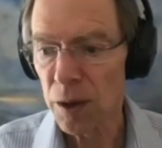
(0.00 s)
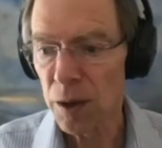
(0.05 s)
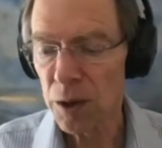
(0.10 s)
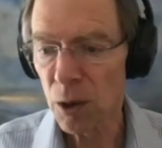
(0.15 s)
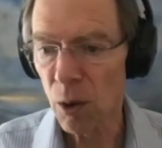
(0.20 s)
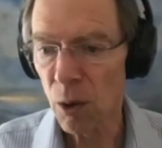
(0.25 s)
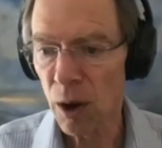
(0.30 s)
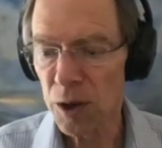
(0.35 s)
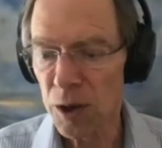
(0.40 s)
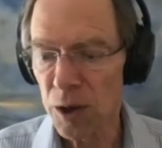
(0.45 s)
you
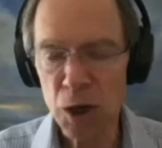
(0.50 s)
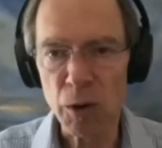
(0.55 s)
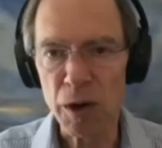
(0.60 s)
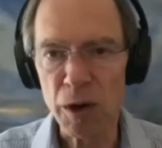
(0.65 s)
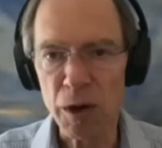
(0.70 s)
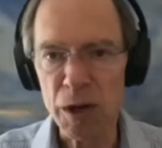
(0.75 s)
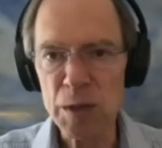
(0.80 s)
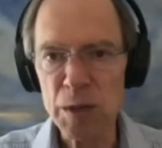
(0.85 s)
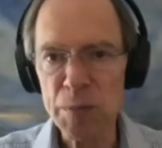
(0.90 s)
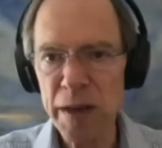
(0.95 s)
know you're
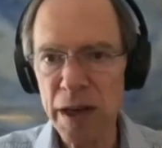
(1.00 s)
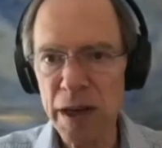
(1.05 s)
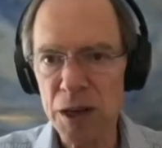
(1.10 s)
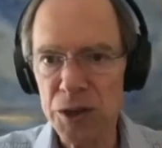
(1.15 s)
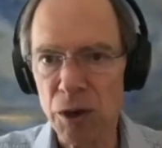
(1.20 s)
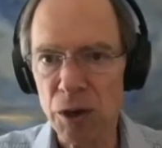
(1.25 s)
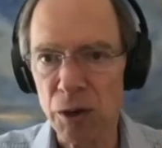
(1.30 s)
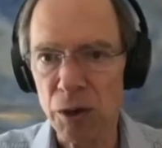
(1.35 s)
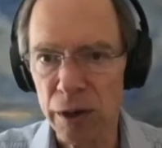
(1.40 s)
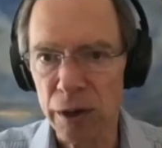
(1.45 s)
on a speaking
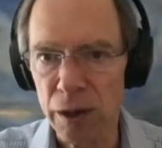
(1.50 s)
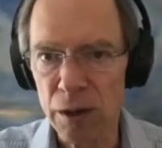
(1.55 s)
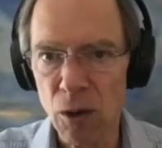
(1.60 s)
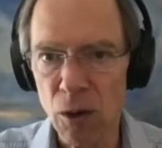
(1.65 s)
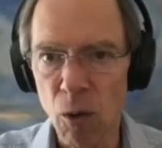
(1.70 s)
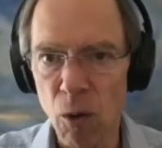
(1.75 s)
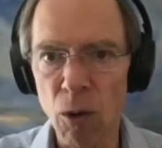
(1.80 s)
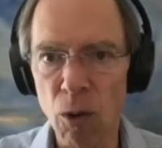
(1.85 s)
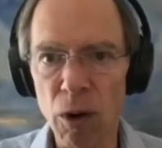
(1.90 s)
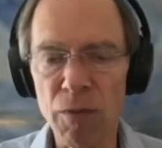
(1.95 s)
circuit
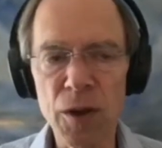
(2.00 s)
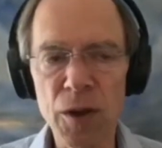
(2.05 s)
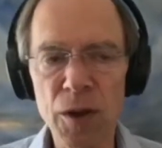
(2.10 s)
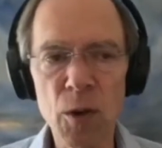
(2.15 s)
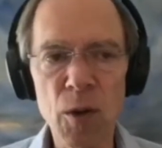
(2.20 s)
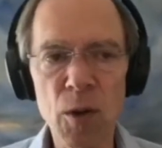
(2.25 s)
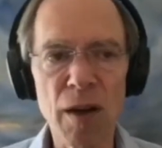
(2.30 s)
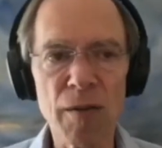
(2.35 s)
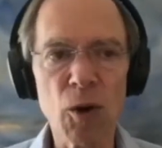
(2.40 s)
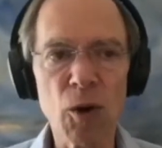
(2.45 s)
or if
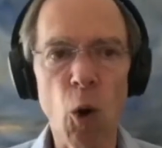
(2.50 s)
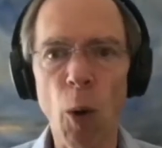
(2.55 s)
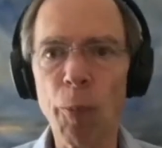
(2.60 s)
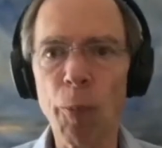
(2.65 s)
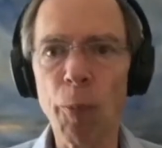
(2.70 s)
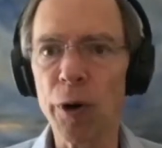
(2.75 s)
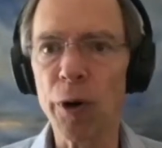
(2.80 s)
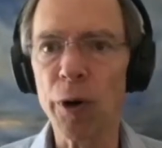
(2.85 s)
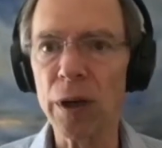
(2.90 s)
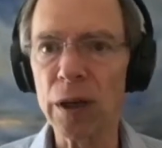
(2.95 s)
you have
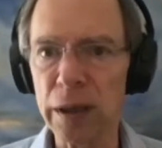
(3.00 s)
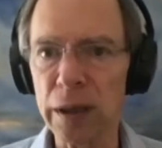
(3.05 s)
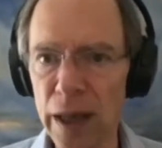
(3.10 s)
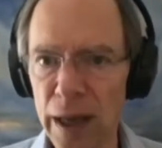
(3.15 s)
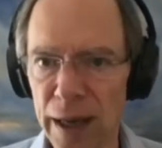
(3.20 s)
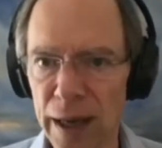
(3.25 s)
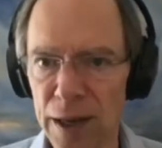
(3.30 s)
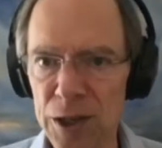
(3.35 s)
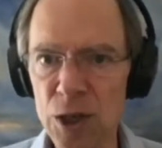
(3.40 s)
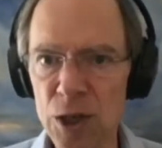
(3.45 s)
corporate
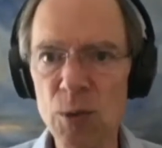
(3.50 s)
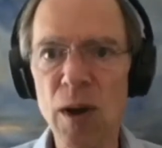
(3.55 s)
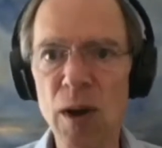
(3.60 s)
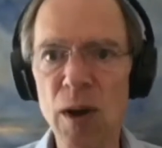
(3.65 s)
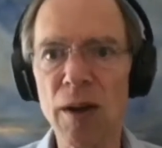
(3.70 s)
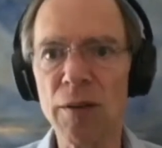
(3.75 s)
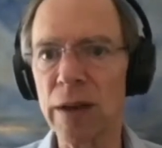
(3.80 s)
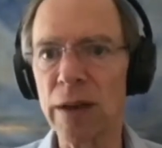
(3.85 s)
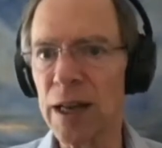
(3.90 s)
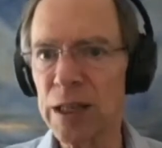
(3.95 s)
clients who
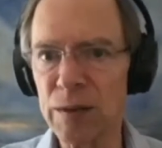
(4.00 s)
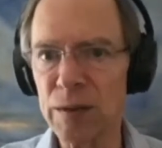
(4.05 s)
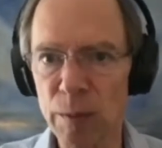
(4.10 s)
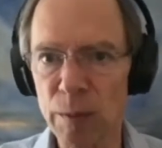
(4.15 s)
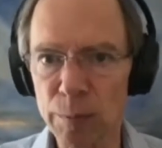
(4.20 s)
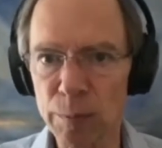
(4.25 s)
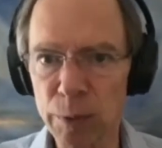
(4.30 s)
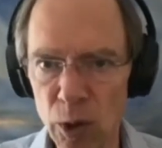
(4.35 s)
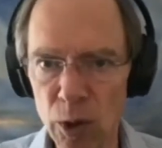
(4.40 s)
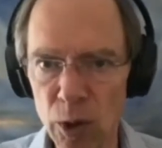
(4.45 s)
have lots of
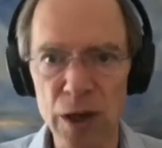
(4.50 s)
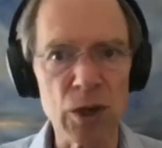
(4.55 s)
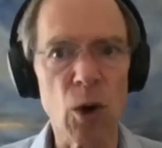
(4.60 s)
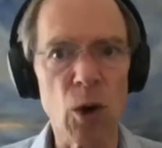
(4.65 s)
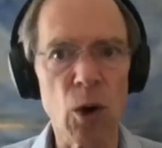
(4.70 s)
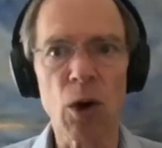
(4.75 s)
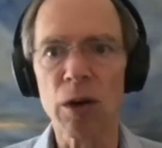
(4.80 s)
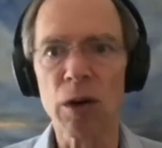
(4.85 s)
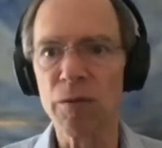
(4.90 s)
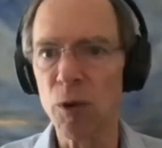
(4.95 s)
employees
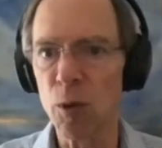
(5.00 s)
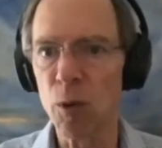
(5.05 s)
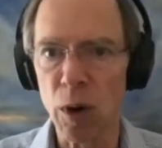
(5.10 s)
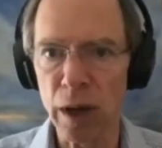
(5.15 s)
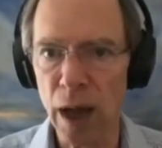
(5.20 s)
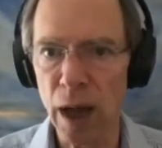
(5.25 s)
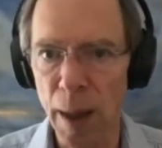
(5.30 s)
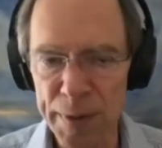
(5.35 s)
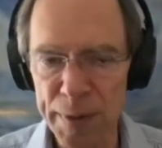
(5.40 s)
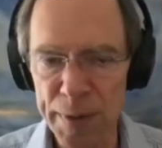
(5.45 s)
all of whom
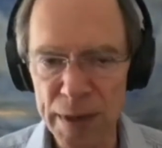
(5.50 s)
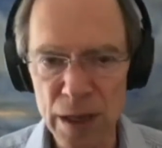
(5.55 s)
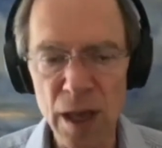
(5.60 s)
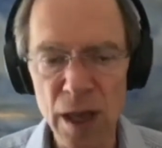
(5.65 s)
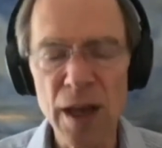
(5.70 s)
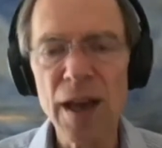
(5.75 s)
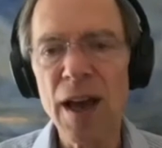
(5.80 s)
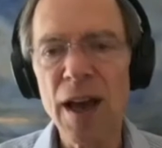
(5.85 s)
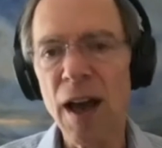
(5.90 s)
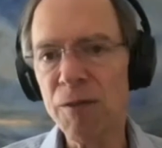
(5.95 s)
want copies
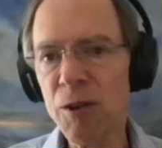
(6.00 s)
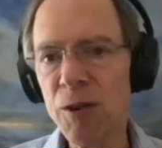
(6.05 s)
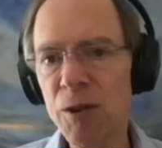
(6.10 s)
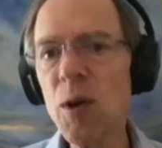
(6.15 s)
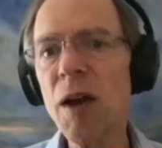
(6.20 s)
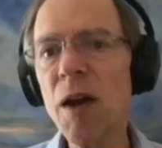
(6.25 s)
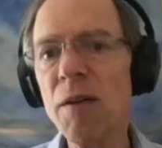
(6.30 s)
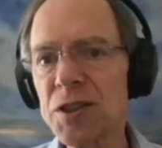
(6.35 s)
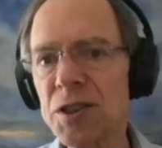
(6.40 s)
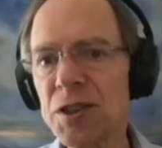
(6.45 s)
if you
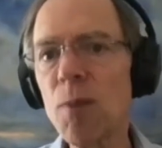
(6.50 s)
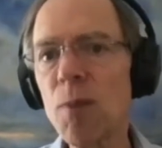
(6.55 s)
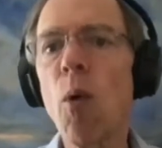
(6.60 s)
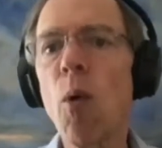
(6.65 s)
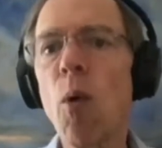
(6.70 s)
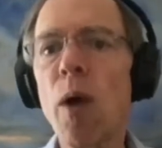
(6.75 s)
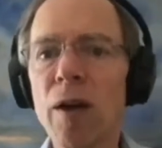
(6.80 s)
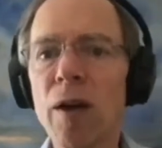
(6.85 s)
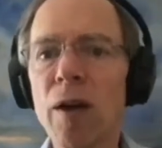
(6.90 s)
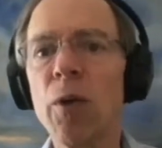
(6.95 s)
have some
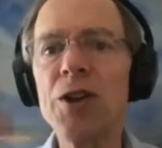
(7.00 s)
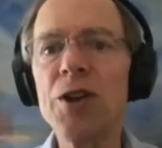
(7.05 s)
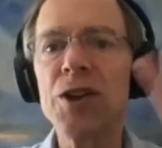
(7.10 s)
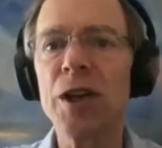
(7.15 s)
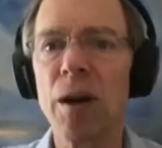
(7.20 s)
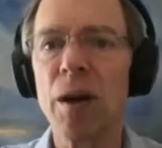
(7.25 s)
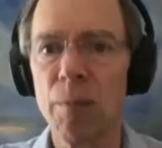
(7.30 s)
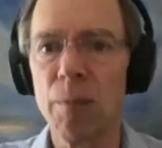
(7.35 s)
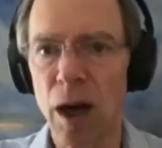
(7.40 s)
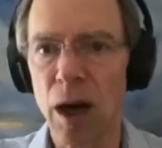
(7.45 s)
way of
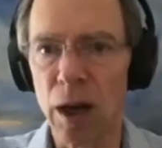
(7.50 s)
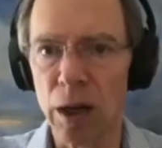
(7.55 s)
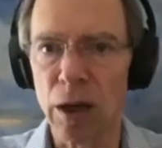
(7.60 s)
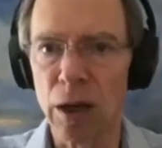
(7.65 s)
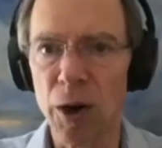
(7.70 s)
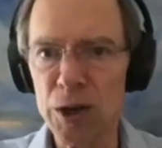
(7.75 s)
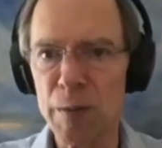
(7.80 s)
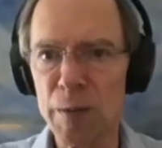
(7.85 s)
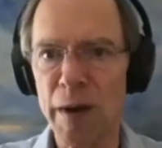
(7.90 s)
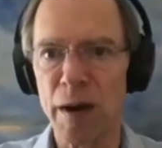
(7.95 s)
reaching a, a,
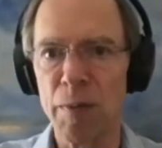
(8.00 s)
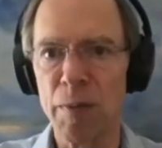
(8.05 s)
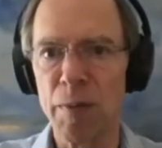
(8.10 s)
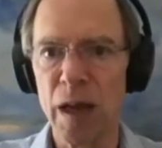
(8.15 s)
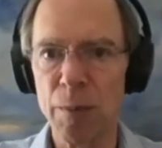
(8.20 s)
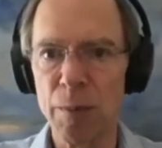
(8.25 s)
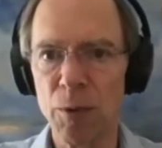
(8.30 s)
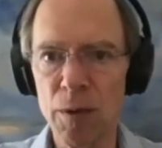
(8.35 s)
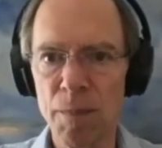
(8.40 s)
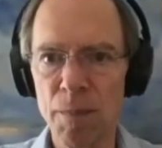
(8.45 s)
large amount of
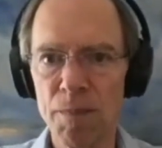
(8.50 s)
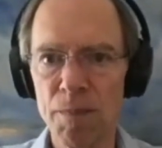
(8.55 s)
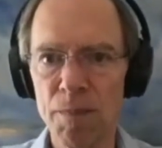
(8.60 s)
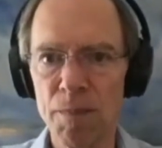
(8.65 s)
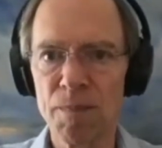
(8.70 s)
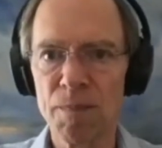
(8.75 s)
people